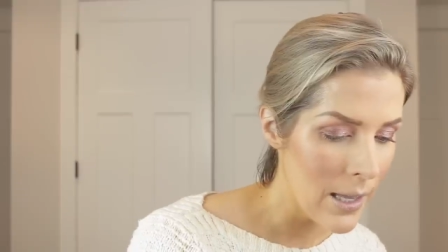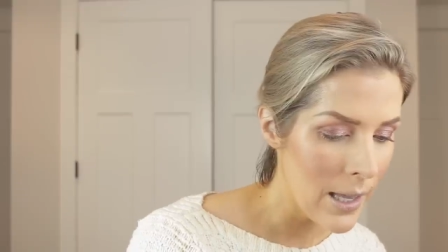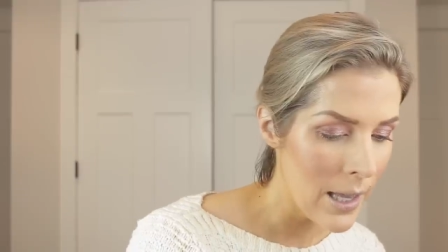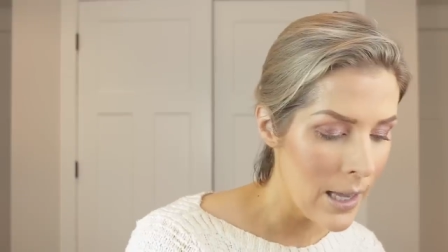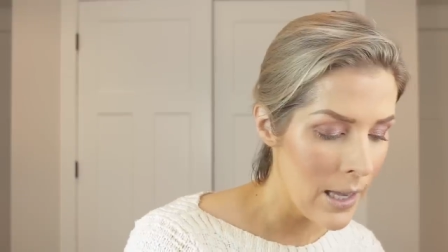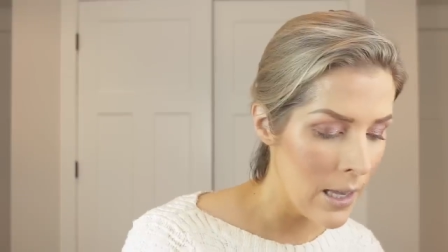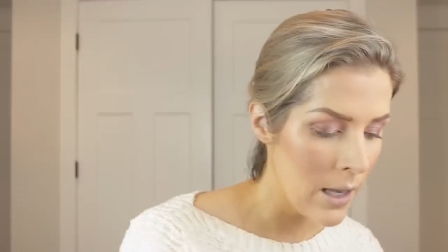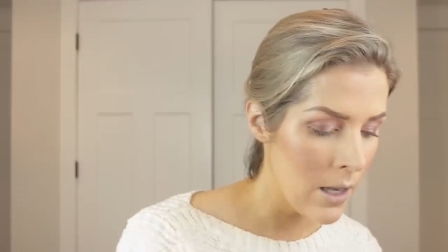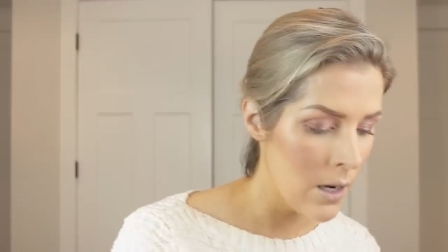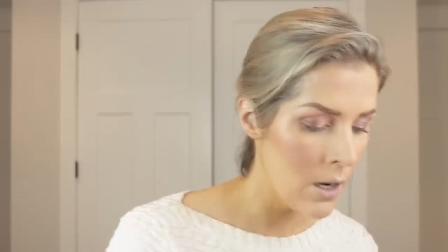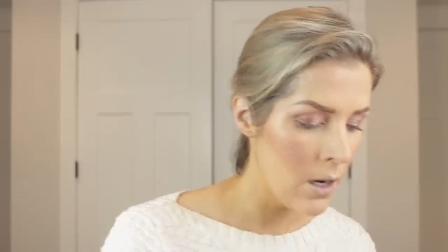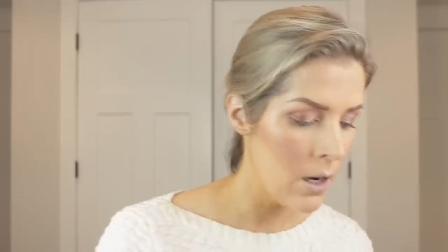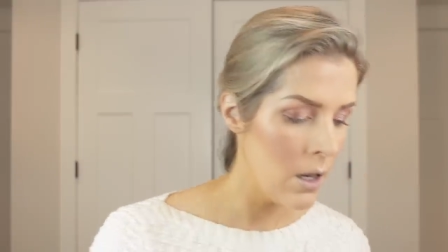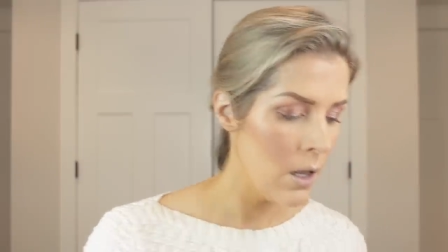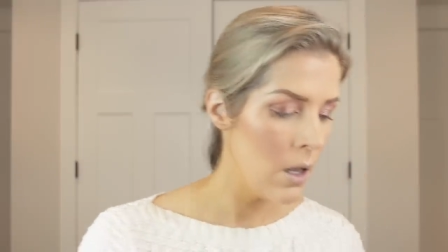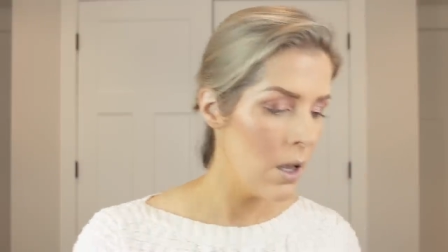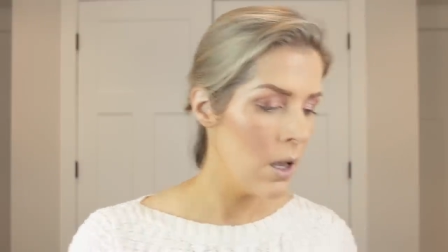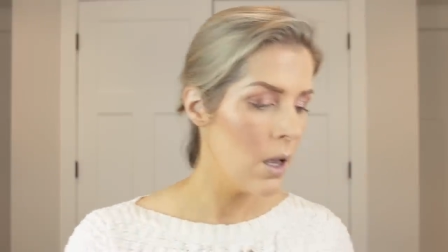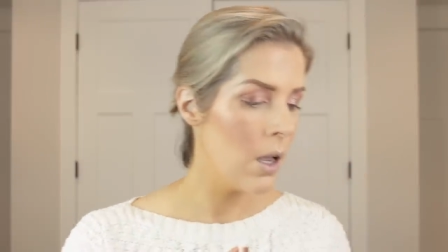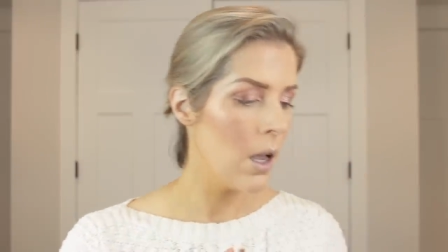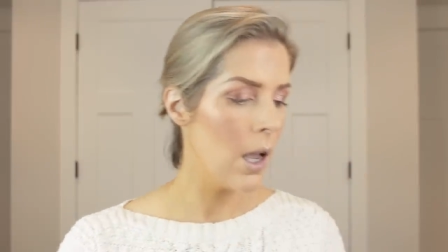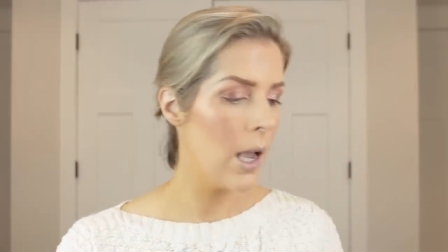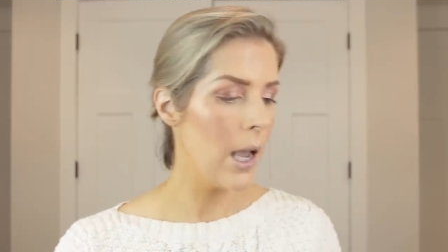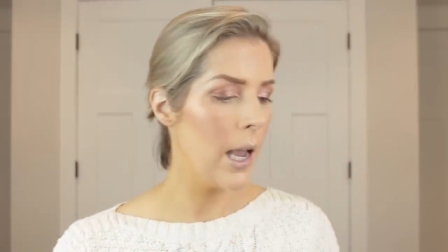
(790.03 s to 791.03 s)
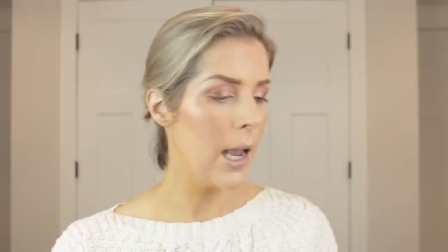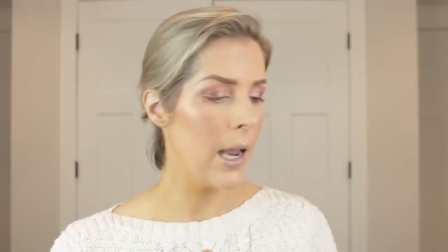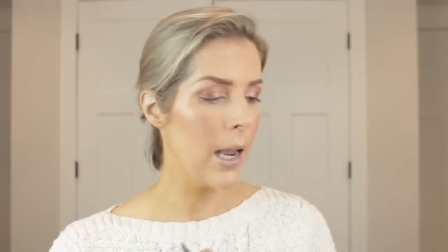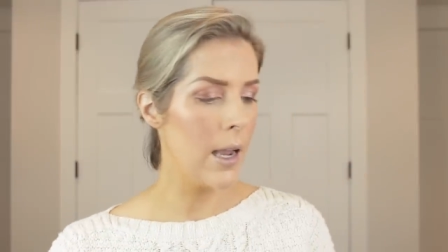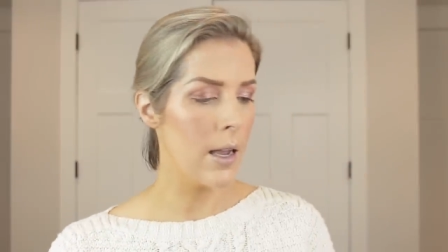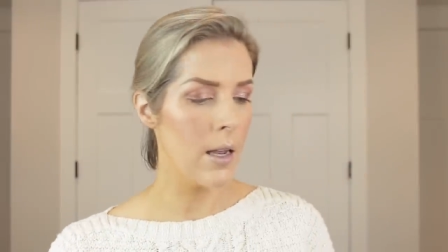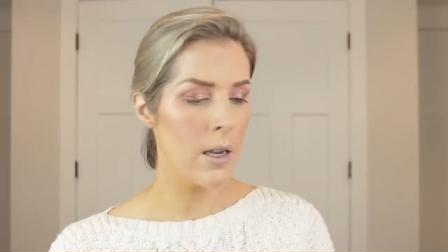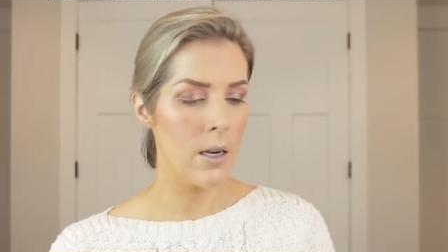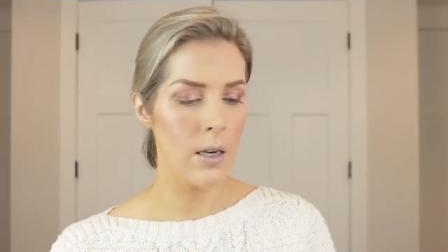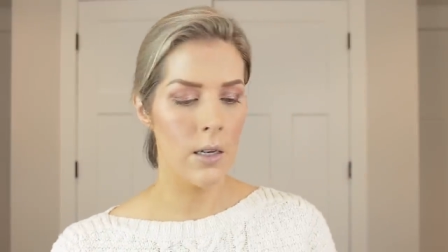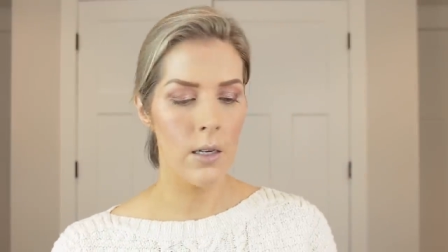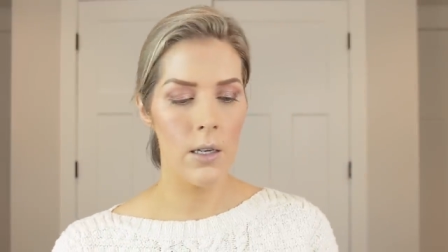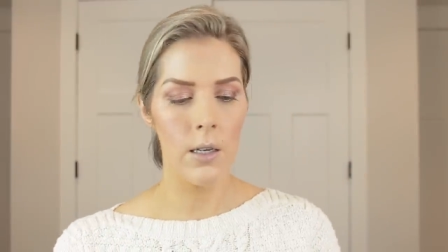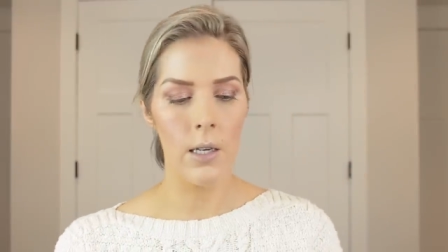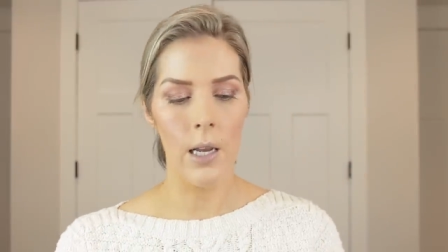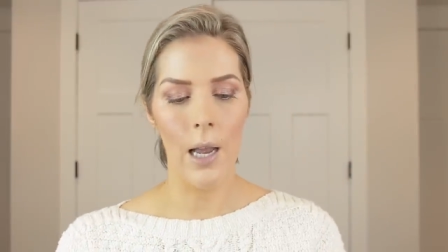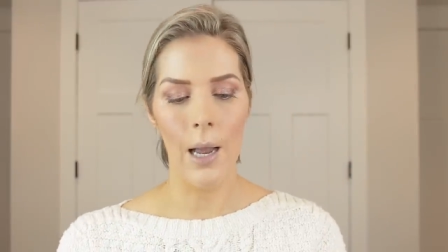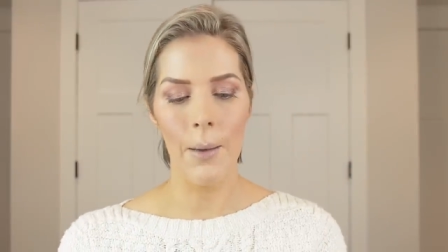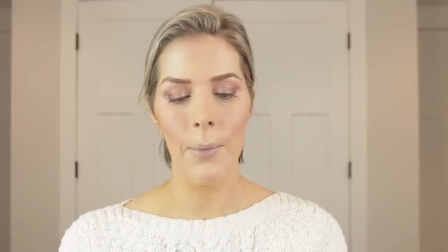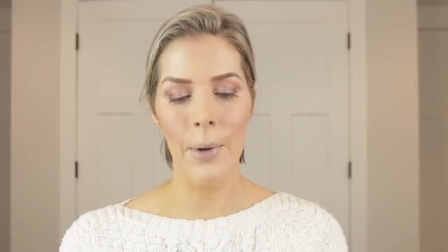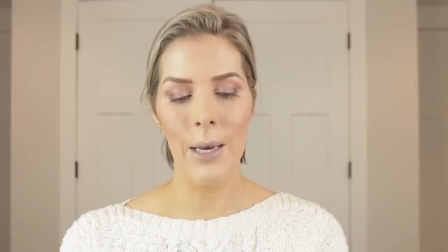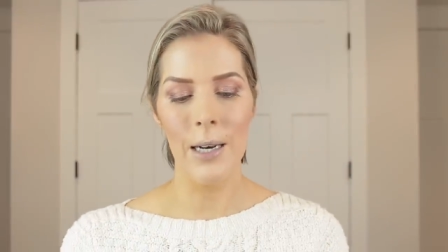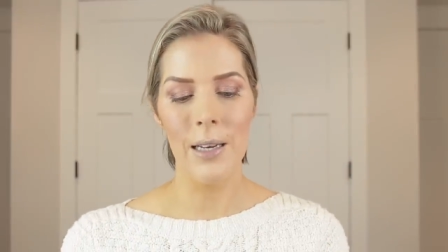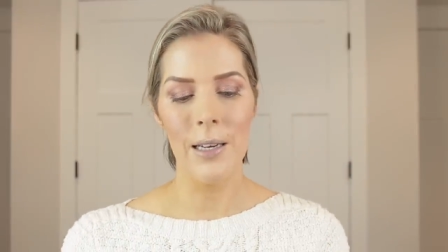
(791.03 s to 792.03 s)
again and
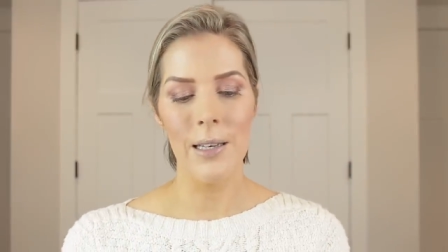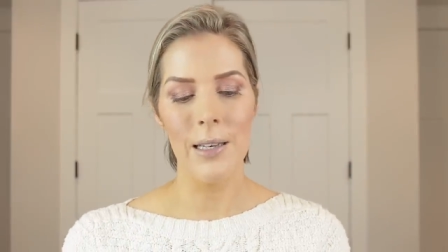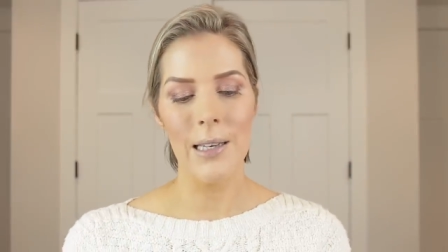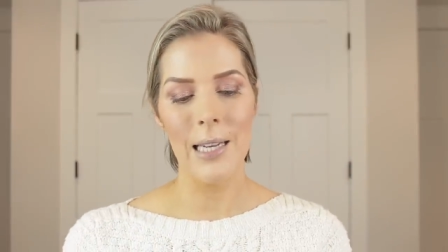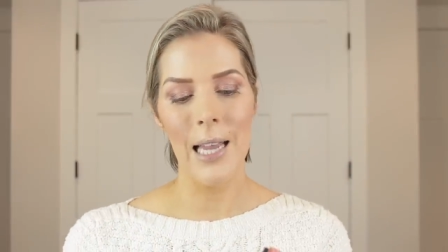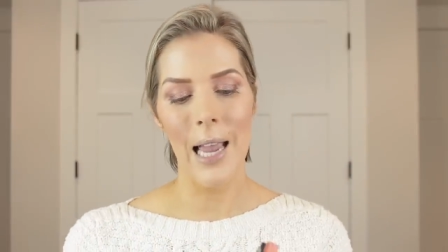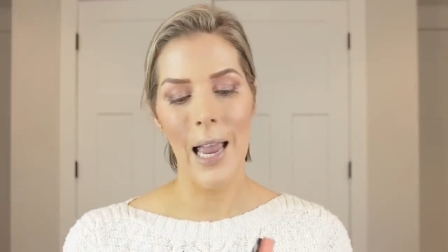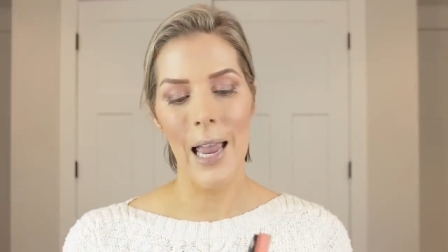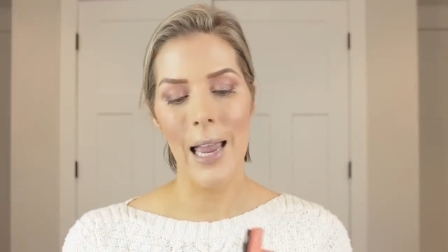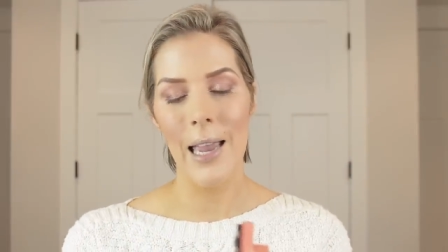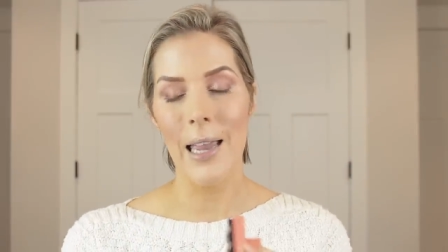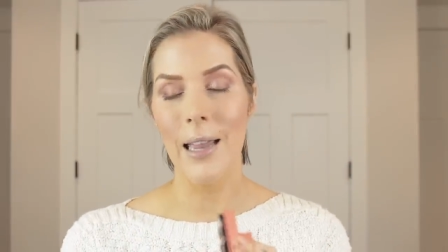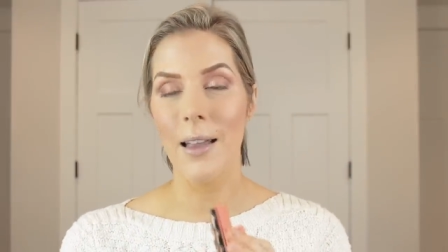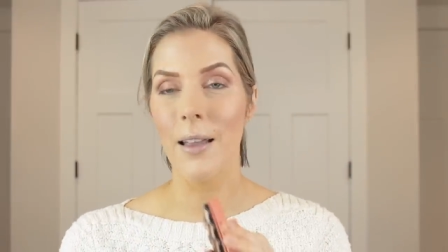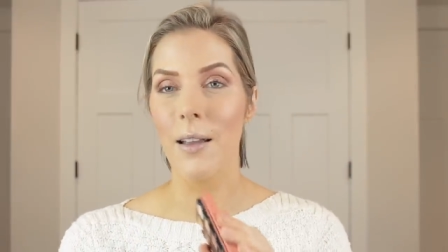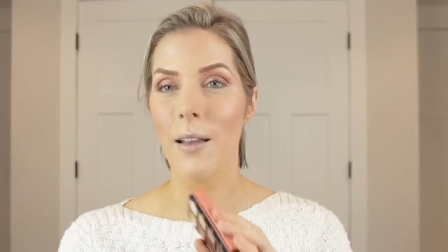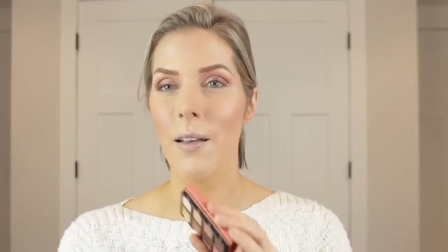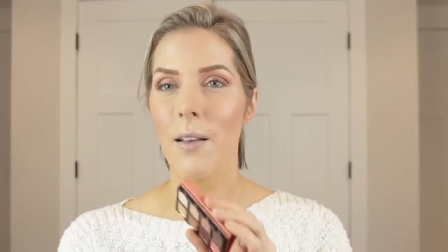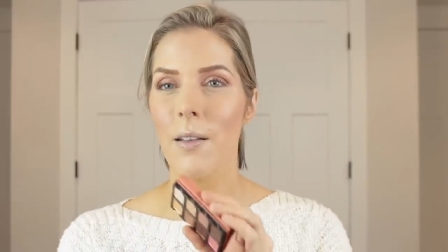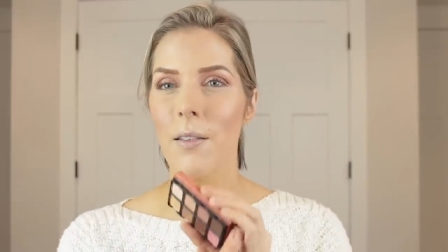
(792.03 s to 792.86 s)
I'm going to take